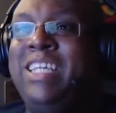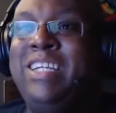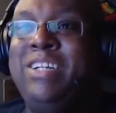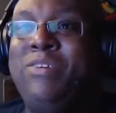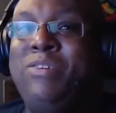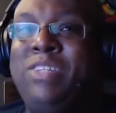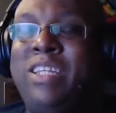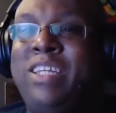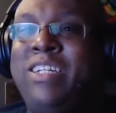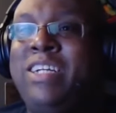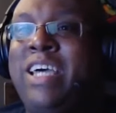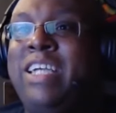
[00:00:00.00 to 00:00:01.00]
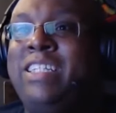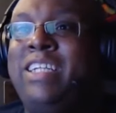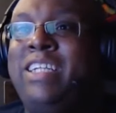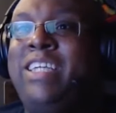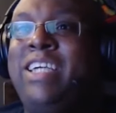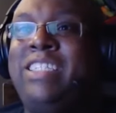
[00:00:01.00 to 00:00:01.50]
you know with the little
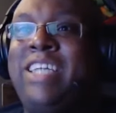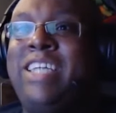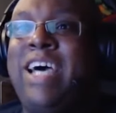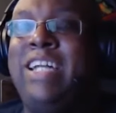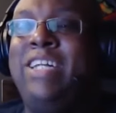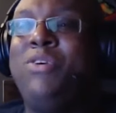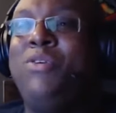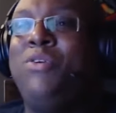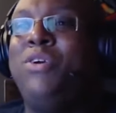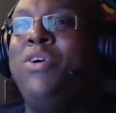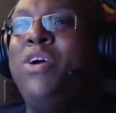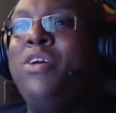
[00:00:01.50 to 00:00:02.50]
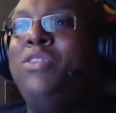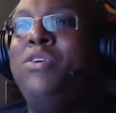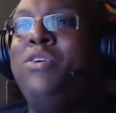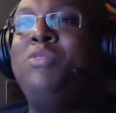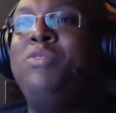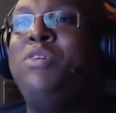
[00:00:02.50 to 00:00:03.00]
xxx sign in the corner
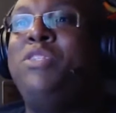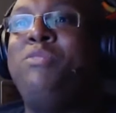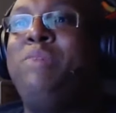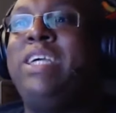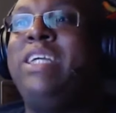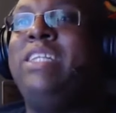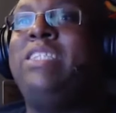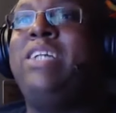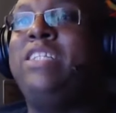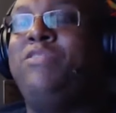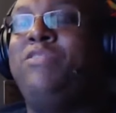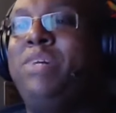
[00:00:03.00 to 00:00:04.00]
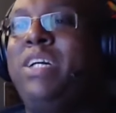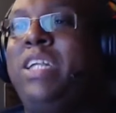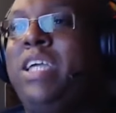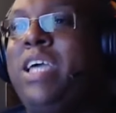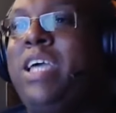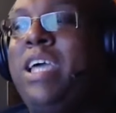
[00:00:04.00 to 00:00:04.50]
those are the ones making tons of
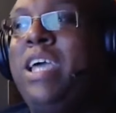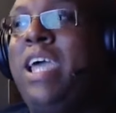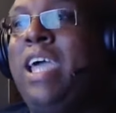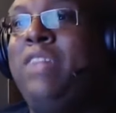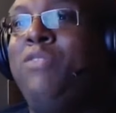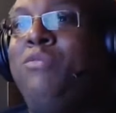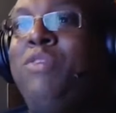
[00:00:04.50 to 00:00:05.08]
money oh, and yeah.